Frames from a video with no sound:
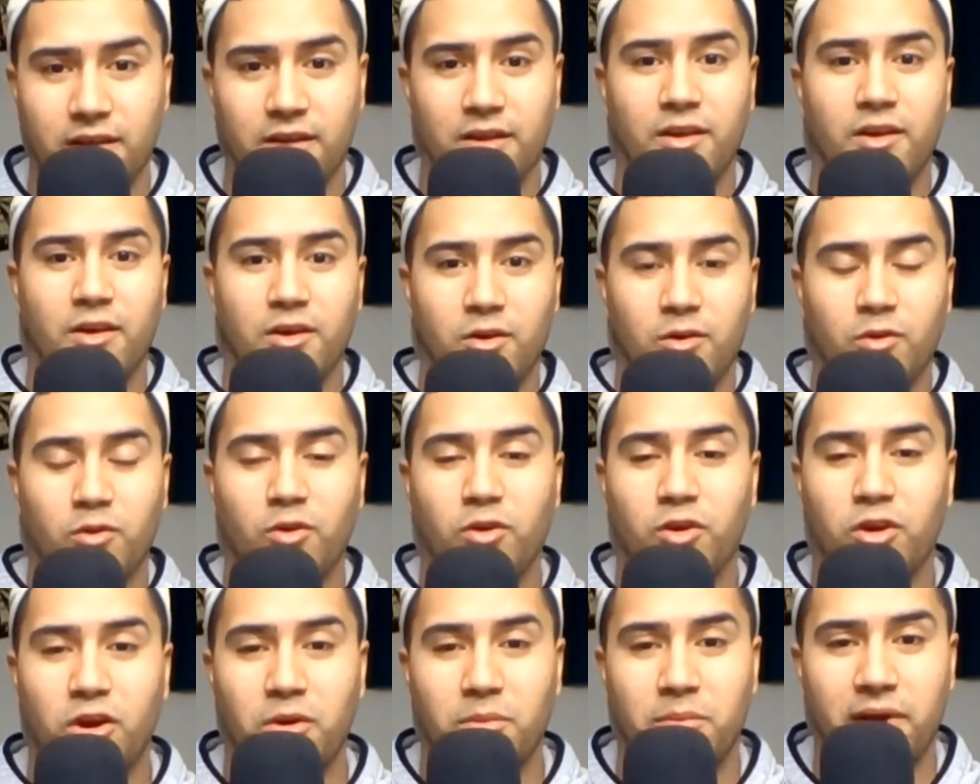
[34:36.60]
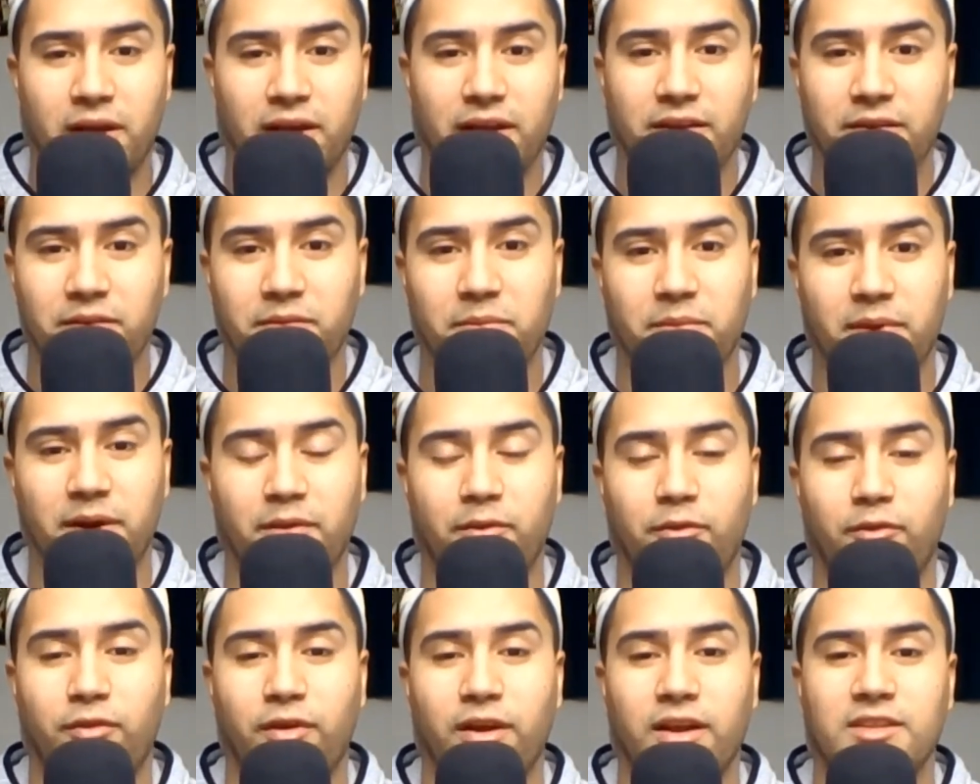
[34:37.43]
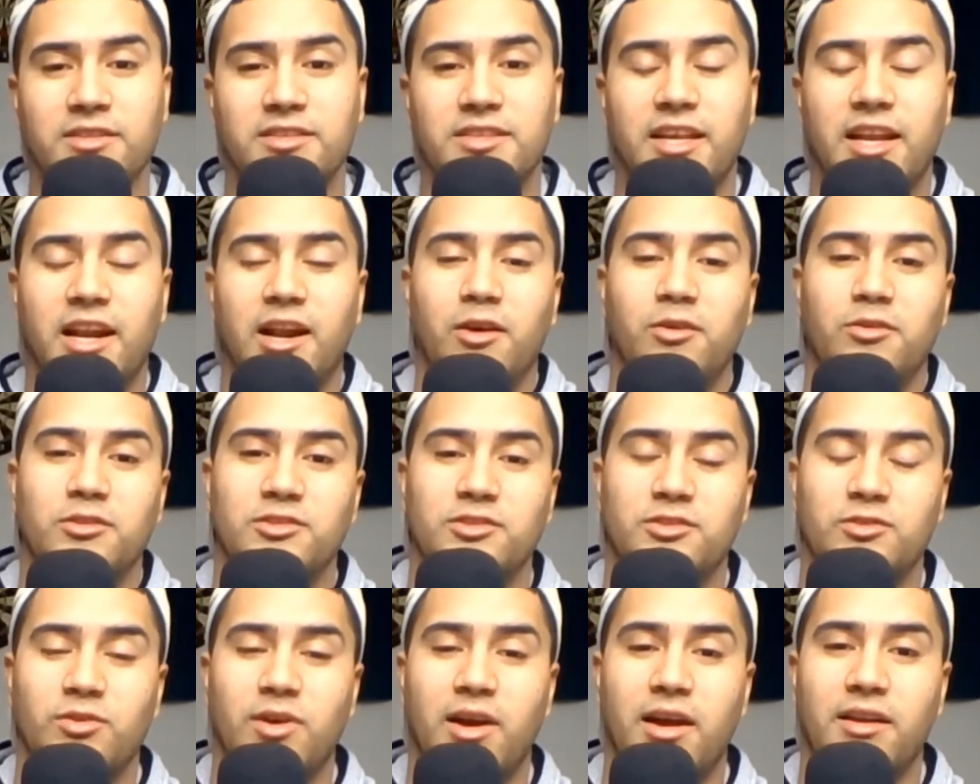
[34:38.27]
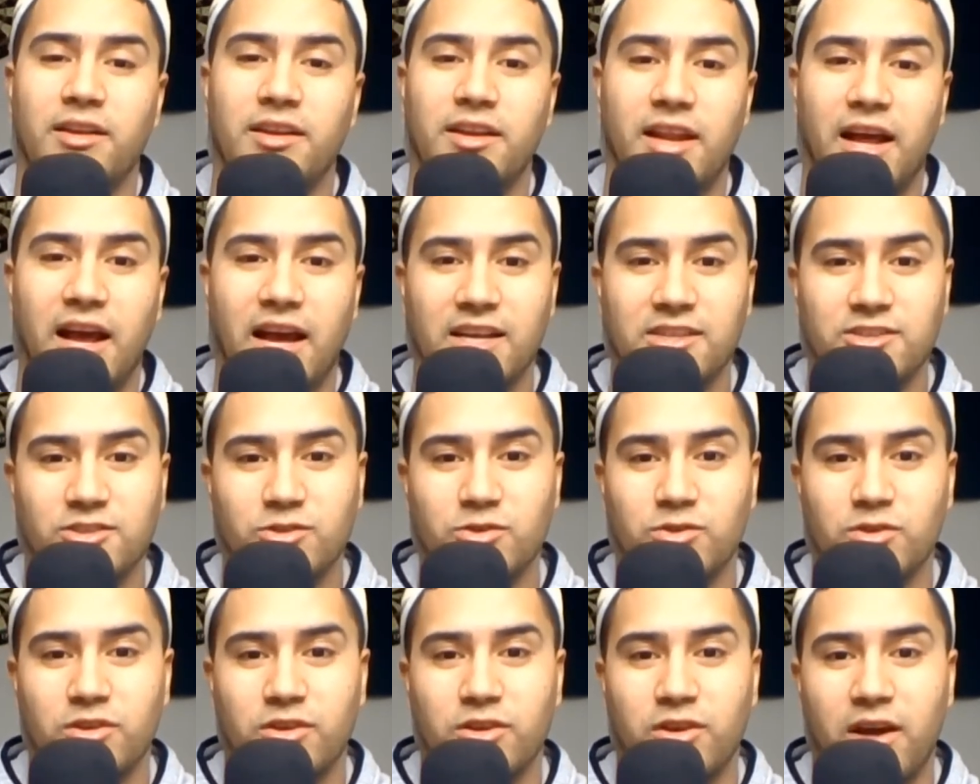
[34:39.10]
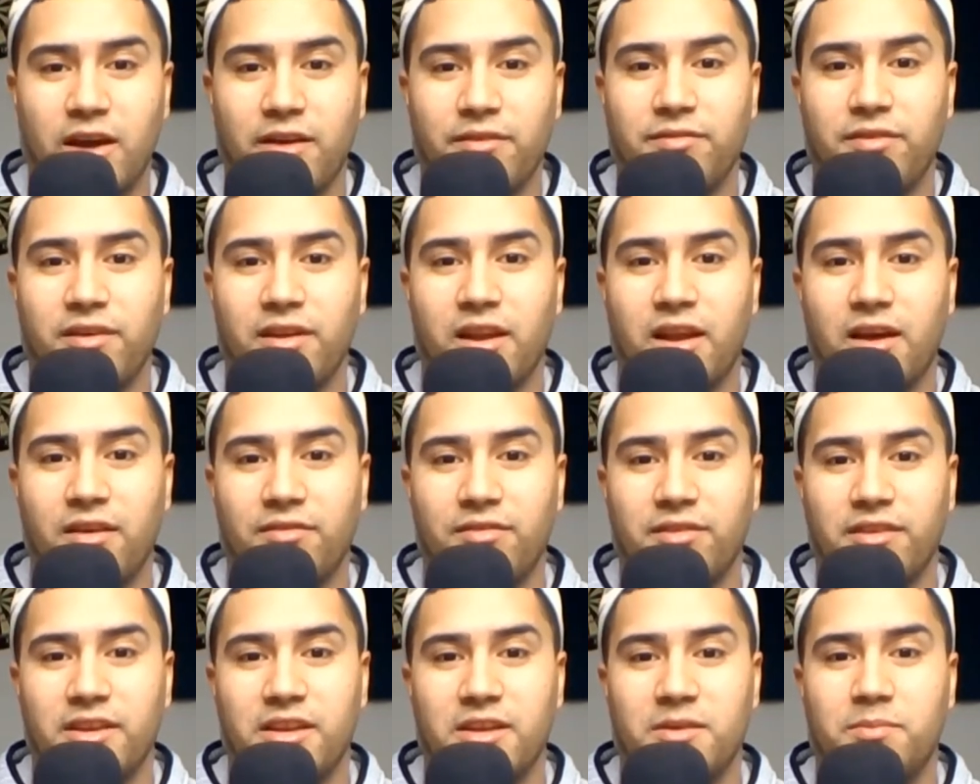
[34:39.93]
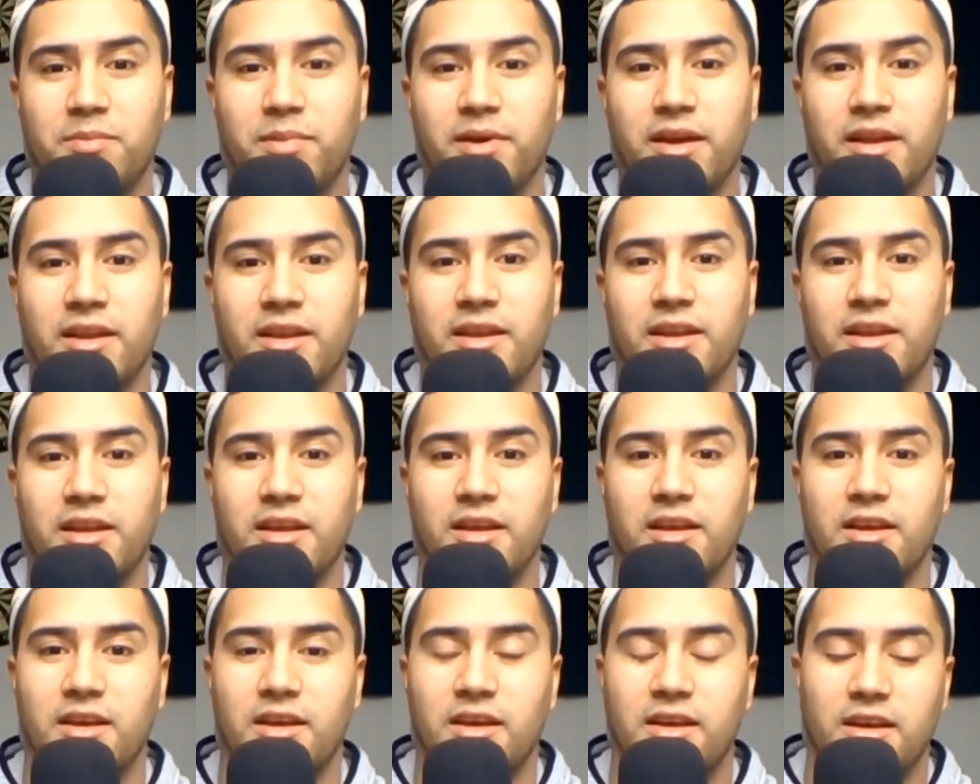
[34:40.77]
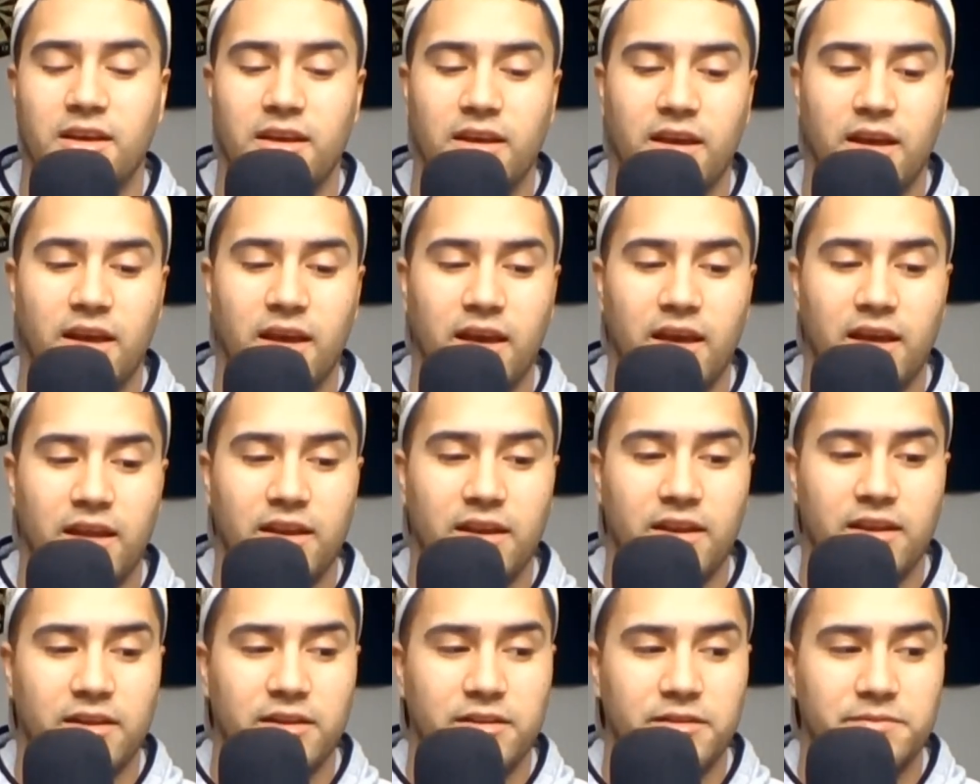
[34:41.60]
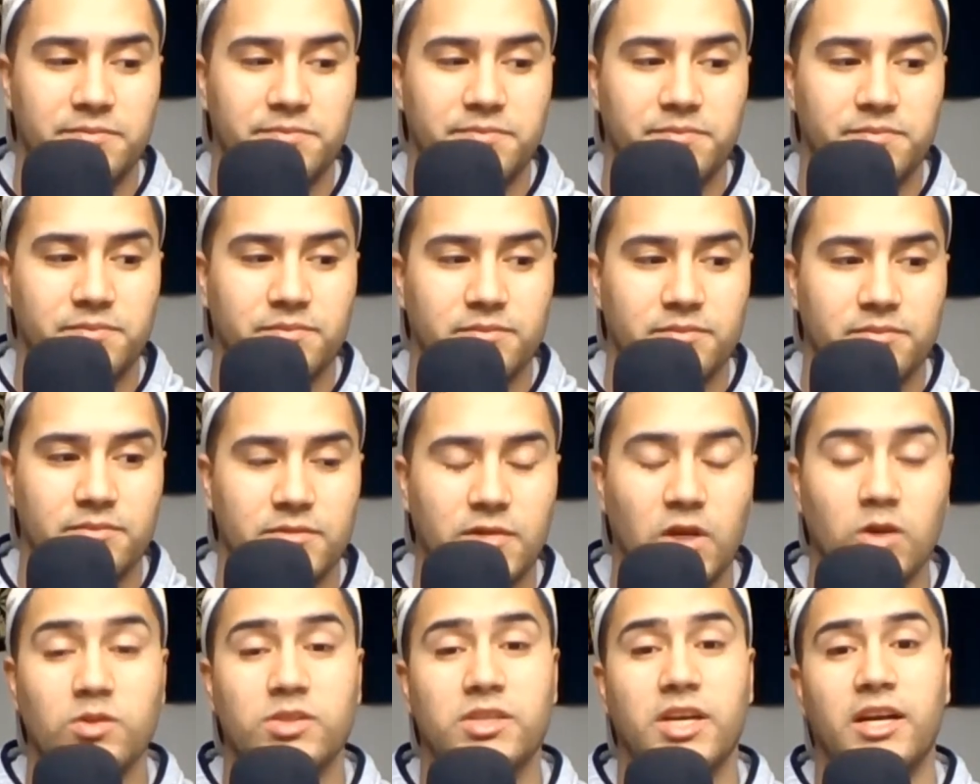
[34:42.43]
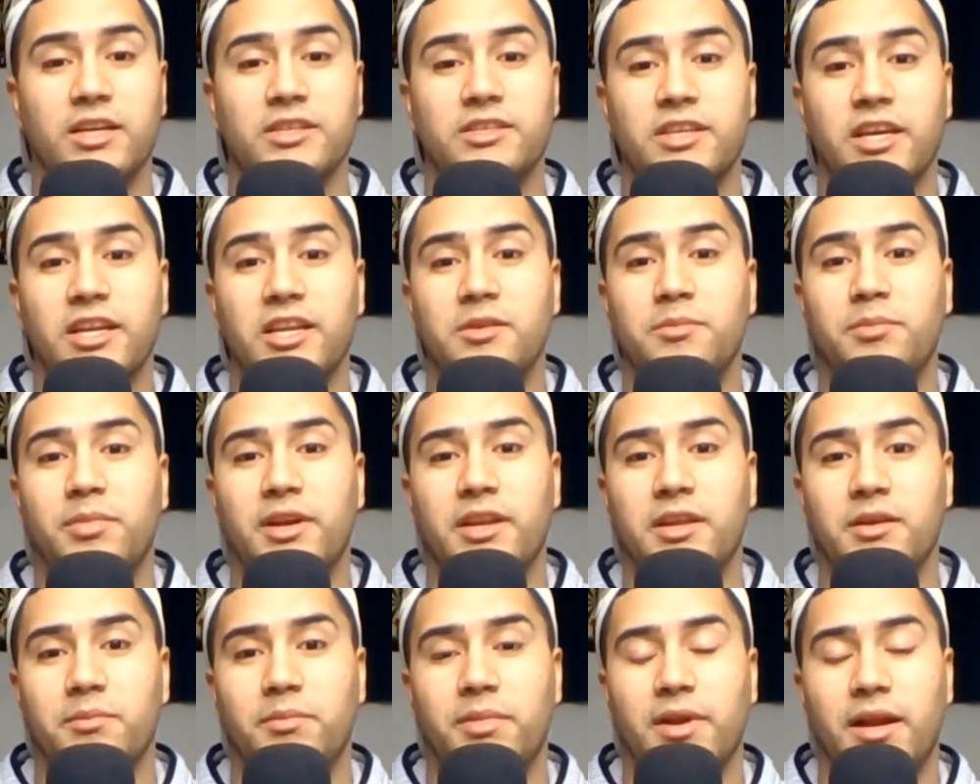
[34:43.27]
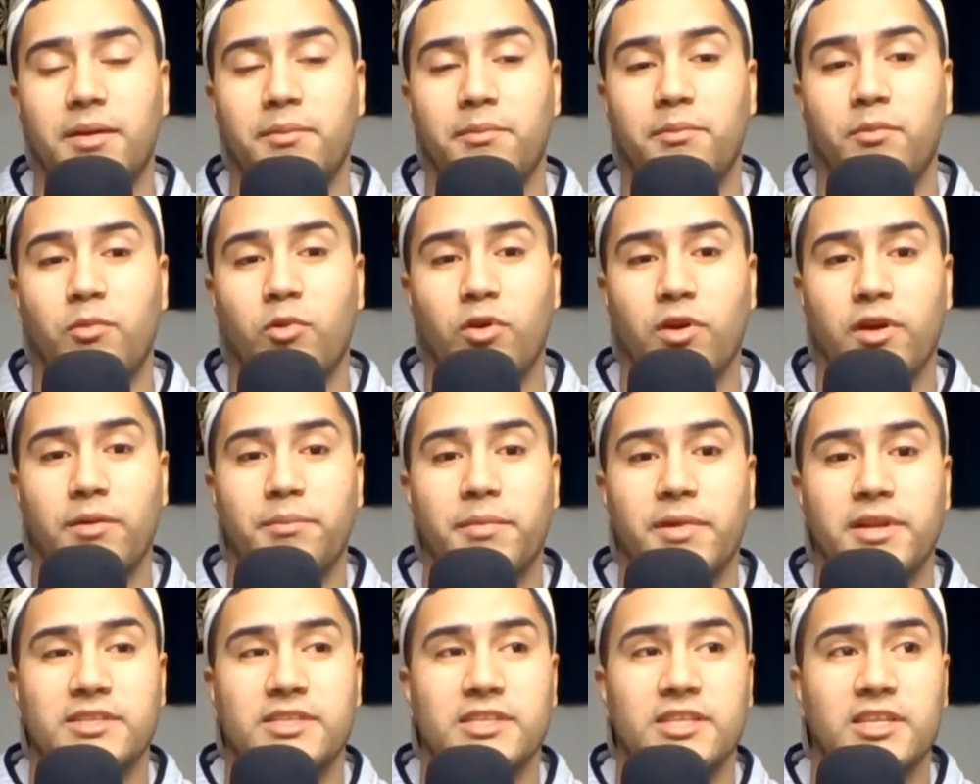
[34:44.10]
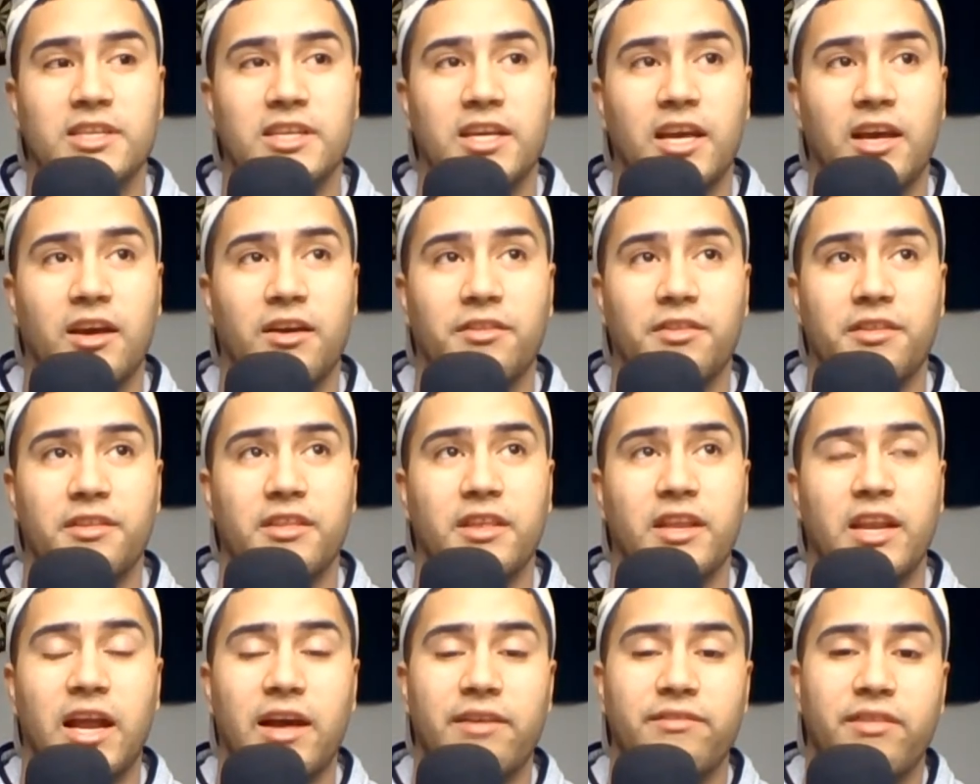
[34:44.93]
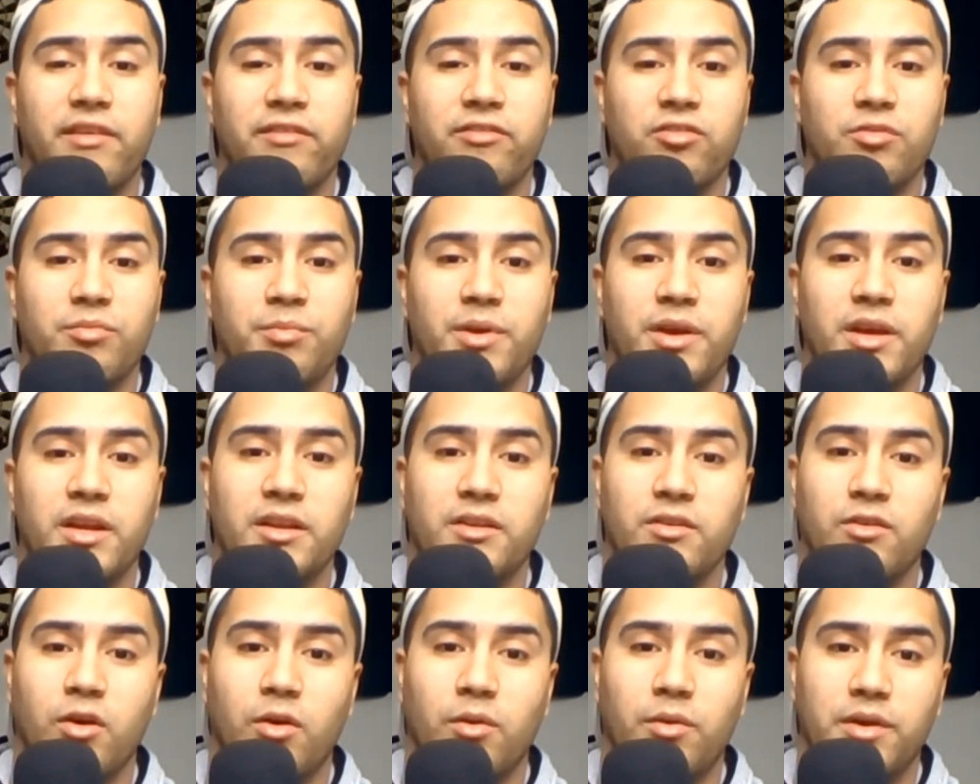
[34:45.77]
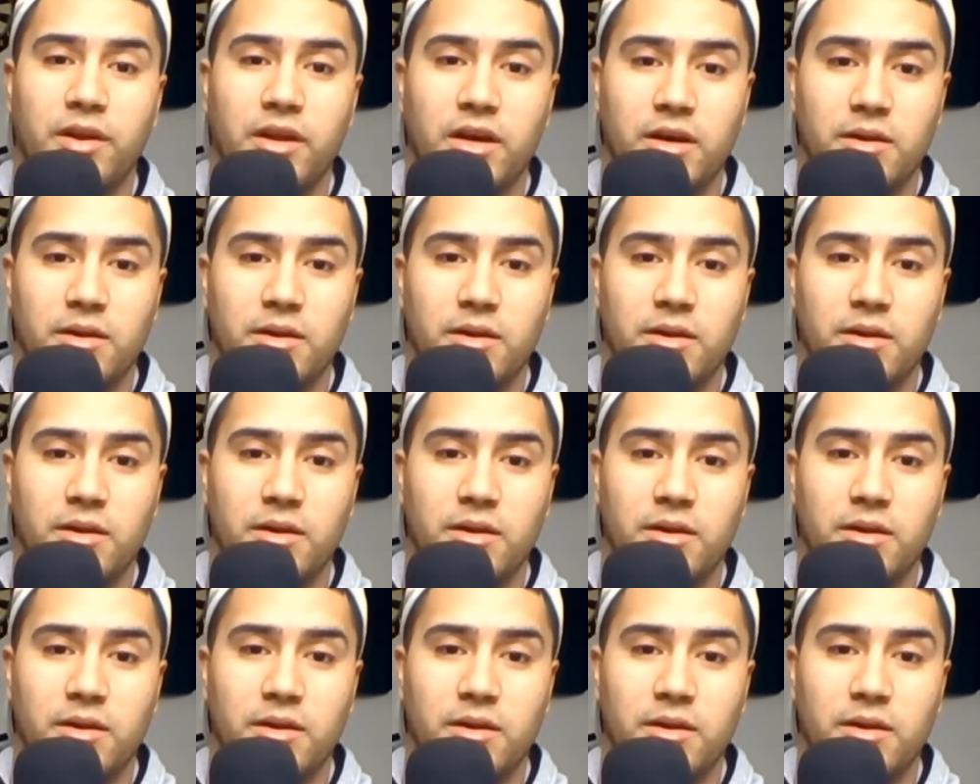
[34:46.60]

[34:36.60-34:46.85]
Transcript: where are all my friends that I was around in high school? I fell off the deep end, and don't talk to anybody. But I'm more mentally healthy than I've ever been growing up.